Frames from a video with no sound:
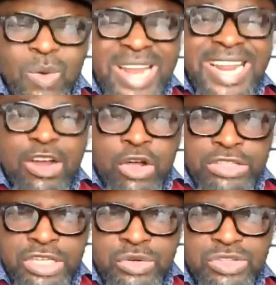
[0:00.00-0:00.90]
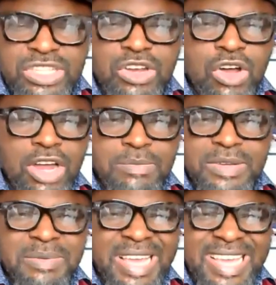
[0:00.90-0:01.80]
When they continue, she
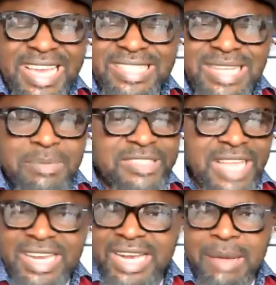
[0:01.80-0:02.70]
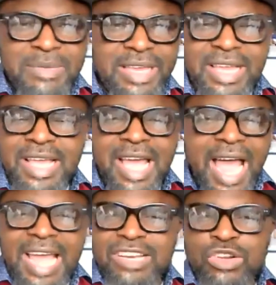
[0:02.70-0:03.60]
called me again. She said, Mr. Akinlami,
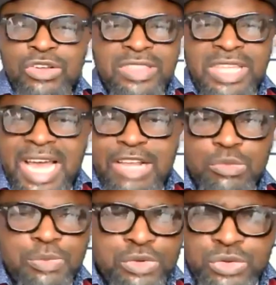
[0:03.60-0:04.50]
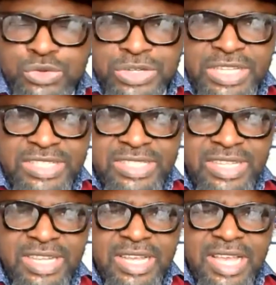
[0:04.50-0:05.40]
I don't think I should put you through
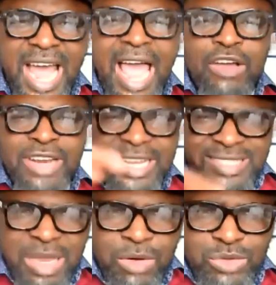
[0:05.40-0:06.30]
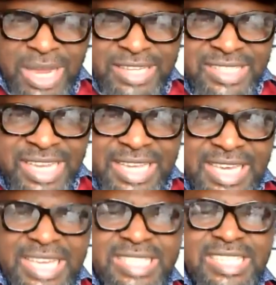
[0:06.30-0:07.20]
this. I understand what you are
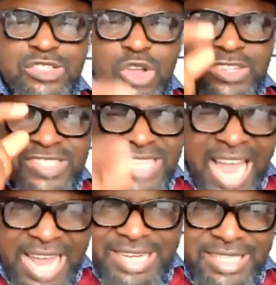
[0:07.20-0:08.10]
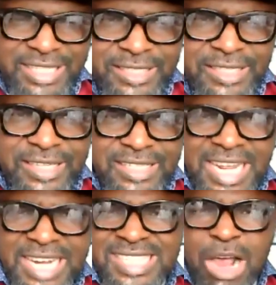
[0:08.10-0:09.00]
saying. It is so sad
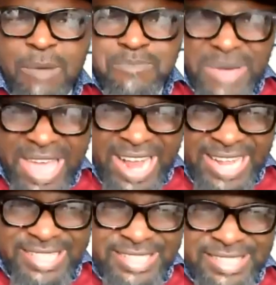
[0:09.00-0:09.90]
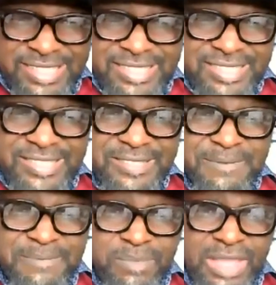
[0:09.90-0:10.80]
that is our parents,
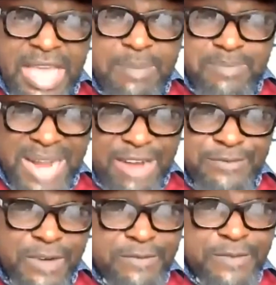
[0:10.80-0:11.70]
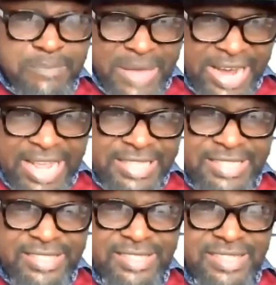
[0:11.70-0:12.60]
a platform for
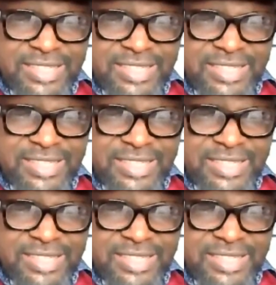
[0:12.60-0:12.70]
parents,